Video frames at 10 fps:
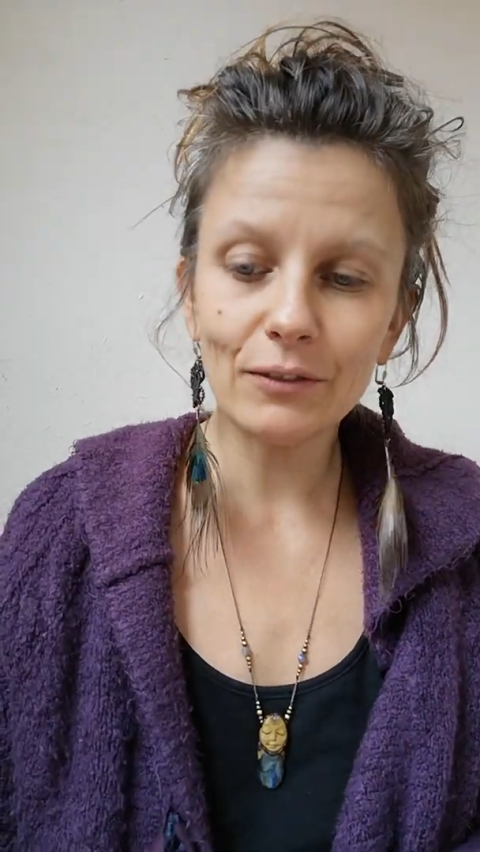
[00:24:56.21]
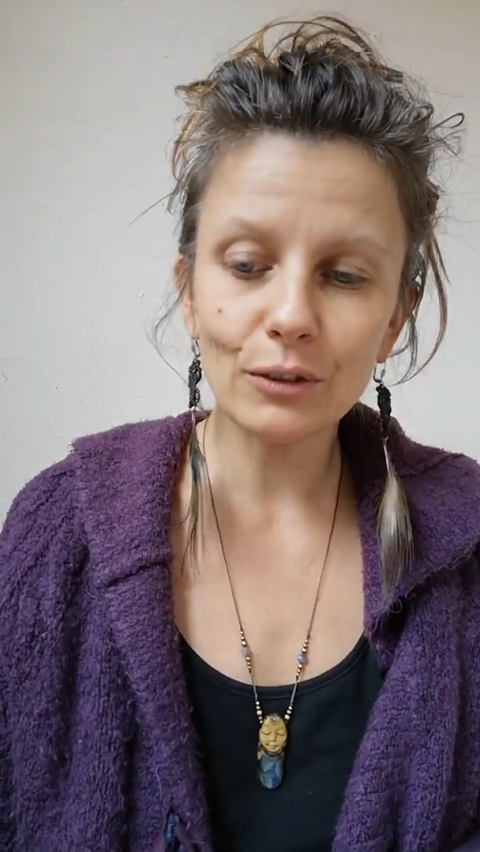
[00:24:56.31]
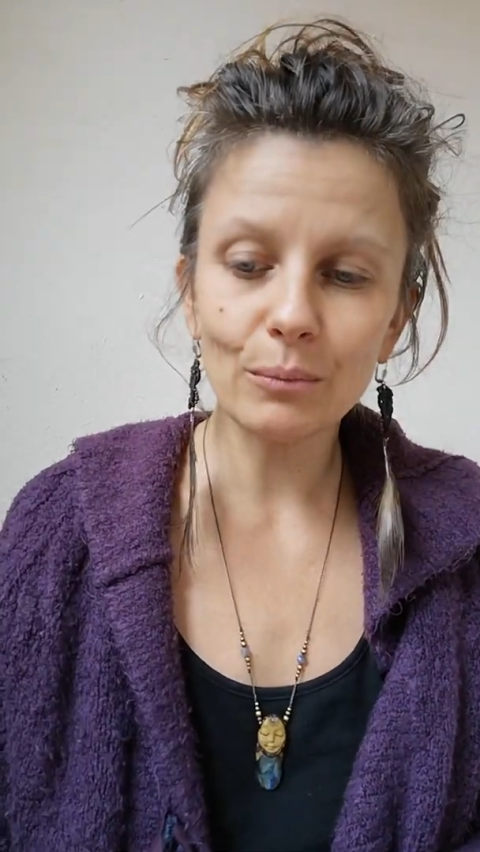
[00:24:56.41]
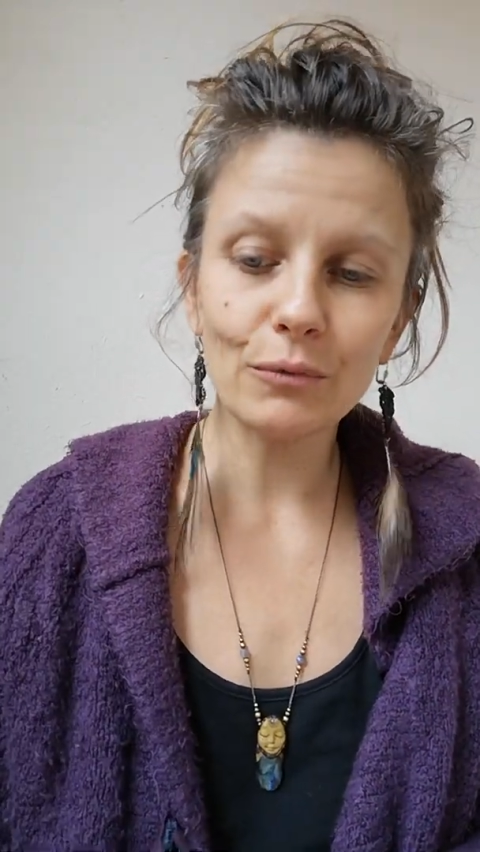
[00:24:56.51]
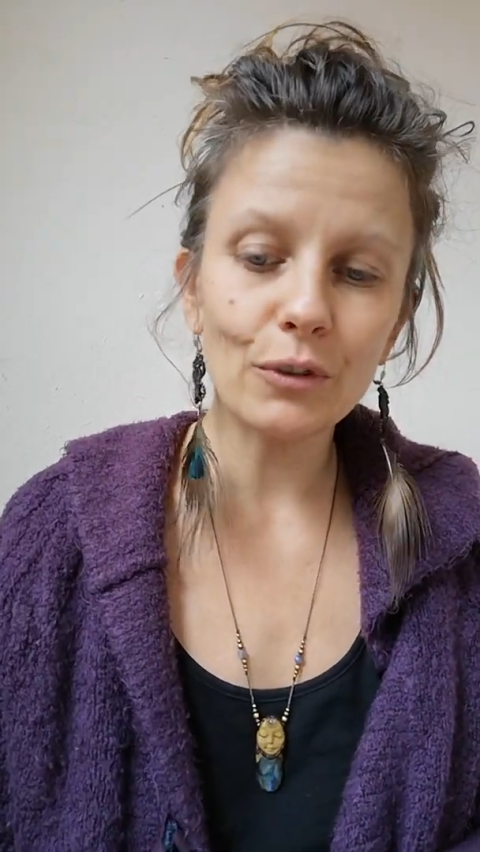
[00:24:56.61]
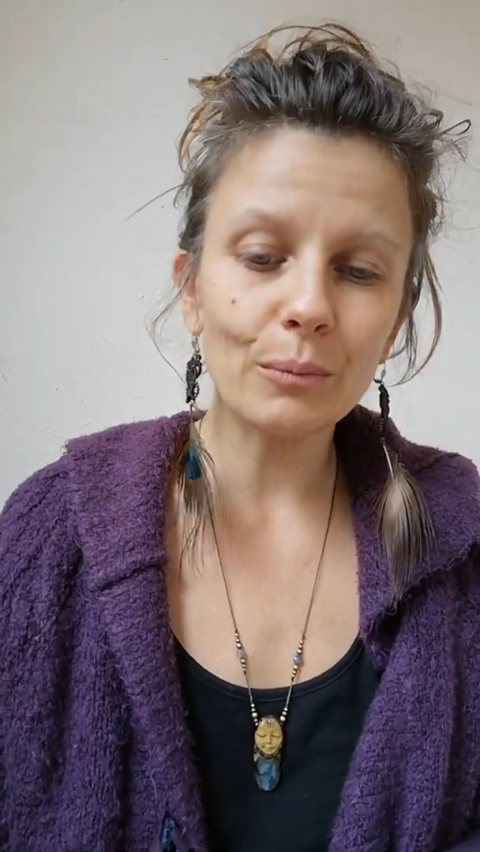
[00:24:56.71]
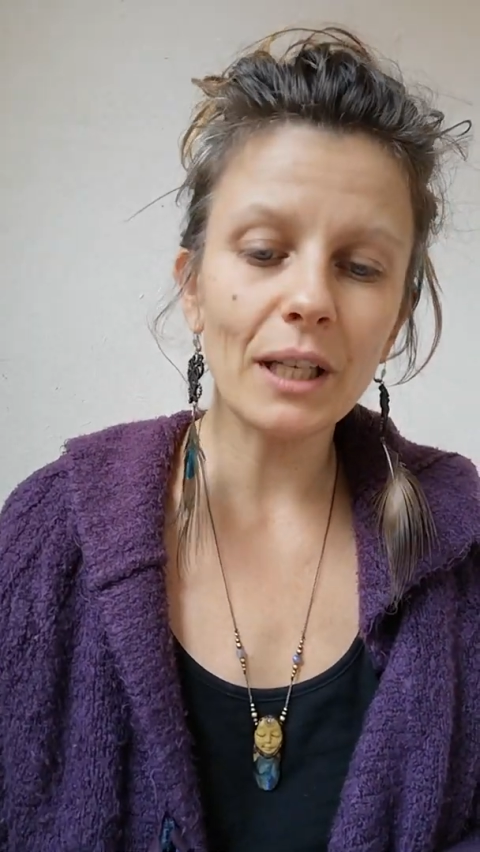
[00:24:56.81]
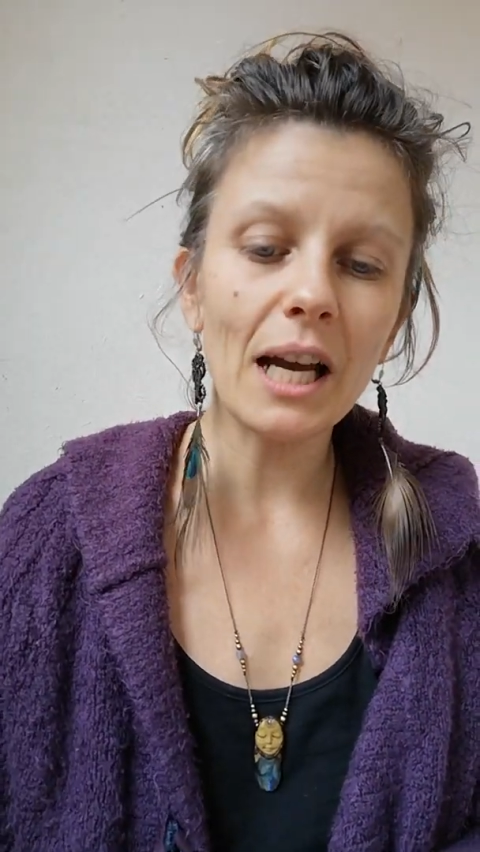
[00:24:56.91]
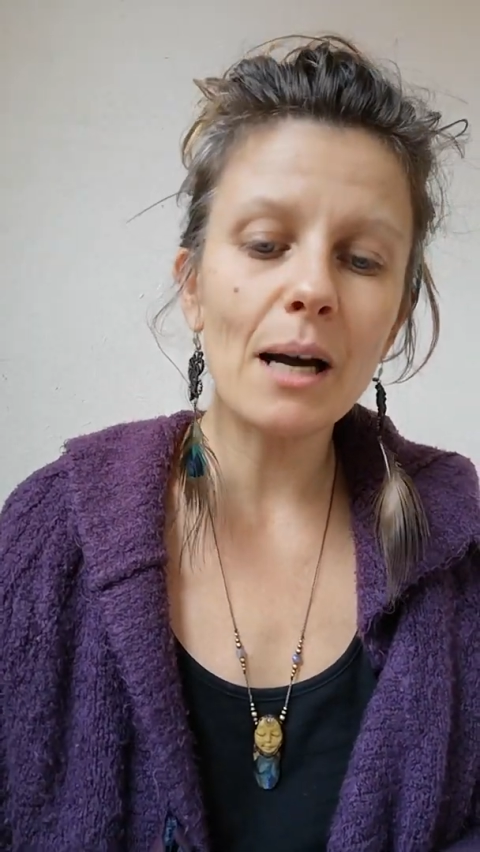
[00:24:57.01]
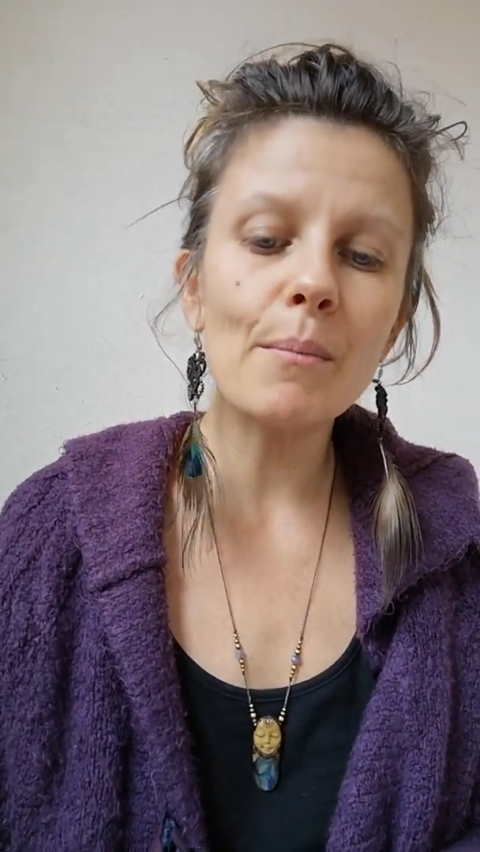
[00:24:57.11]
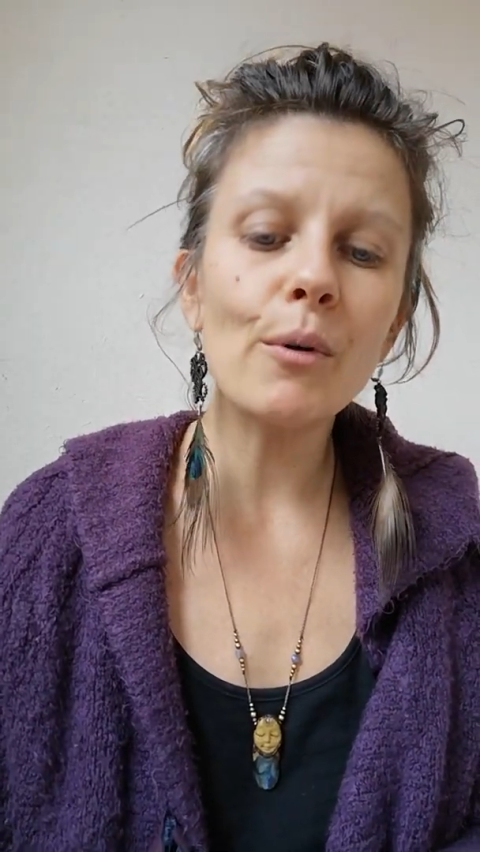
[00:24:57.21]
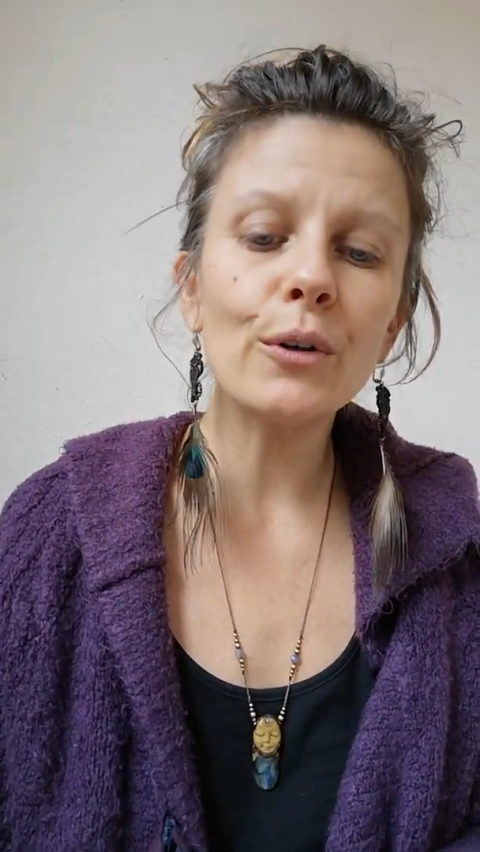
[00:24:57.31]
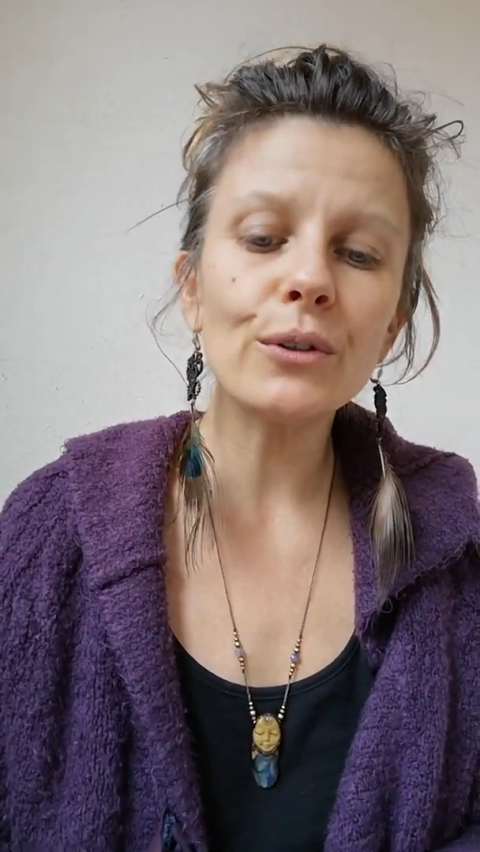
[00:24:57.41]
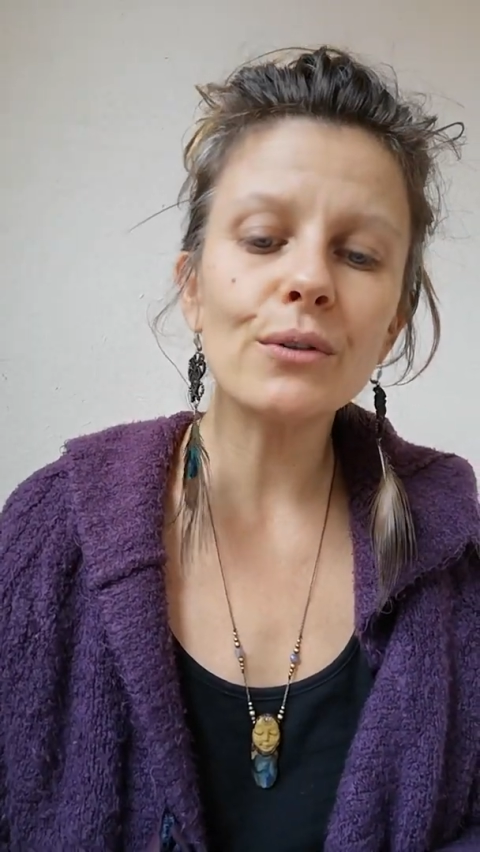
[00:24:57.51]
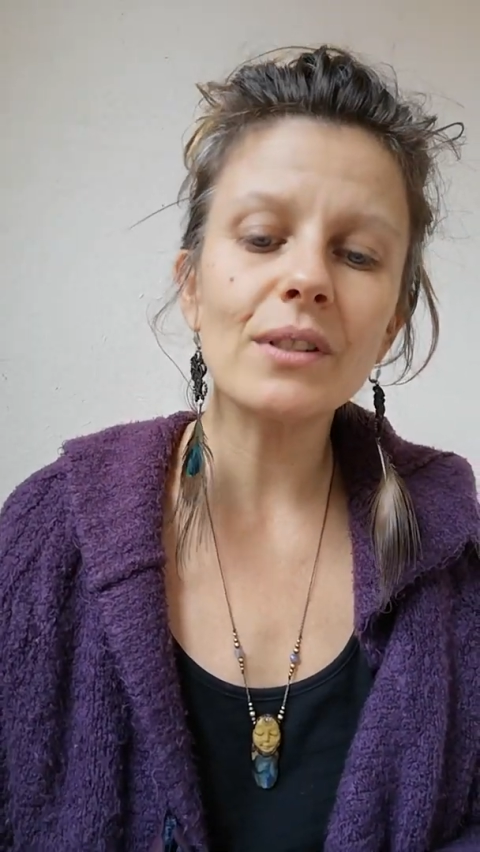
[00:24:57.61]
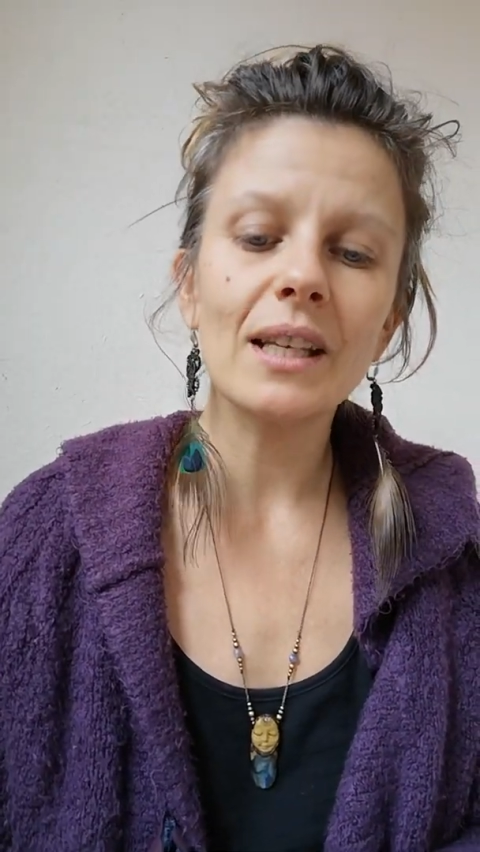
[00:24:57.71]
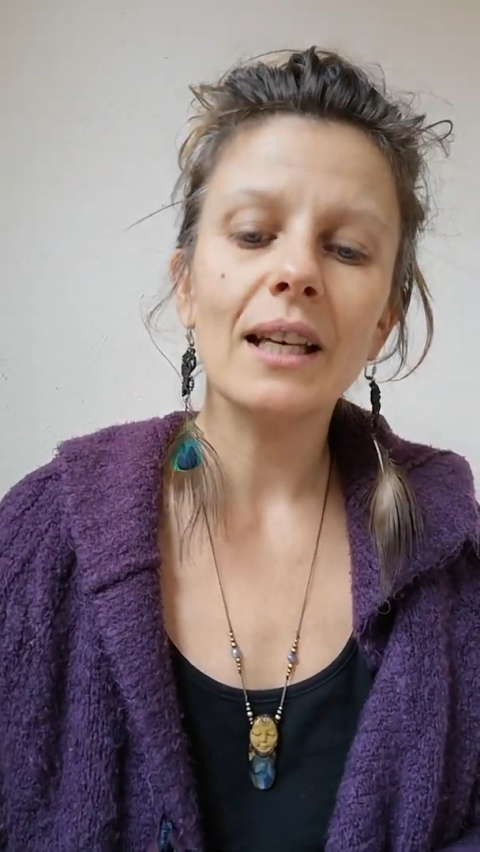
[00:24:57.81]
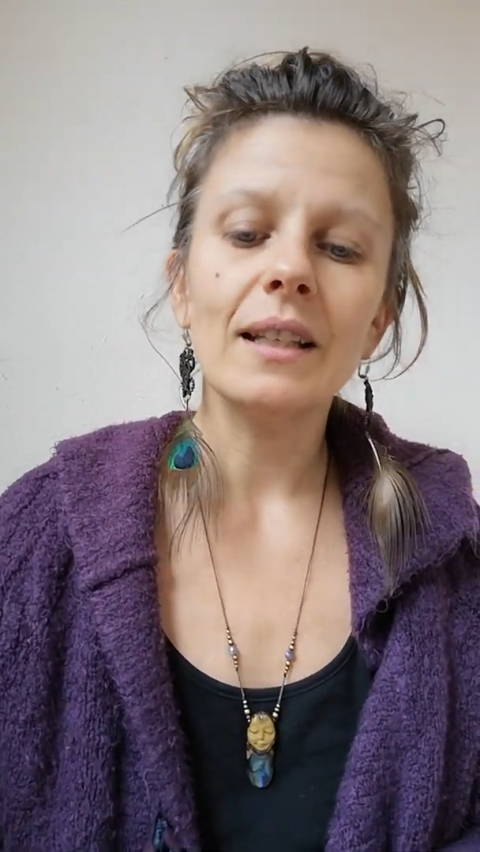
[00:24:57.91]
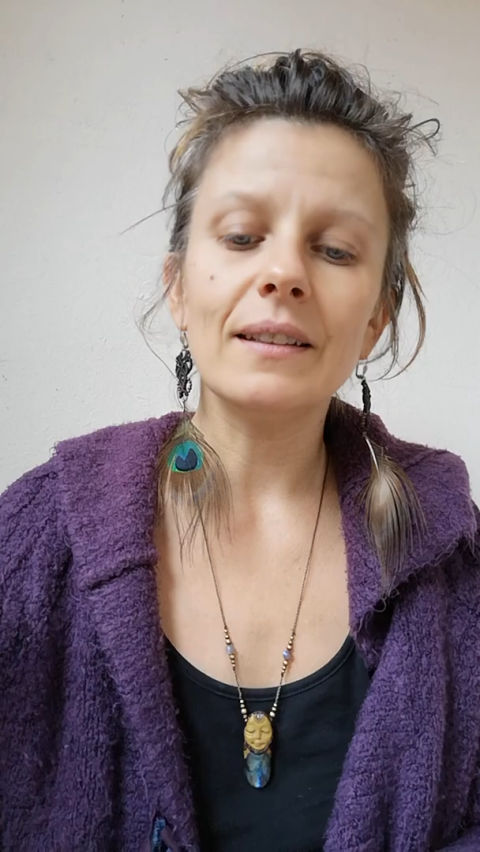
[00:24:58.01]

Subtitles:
from the harmonious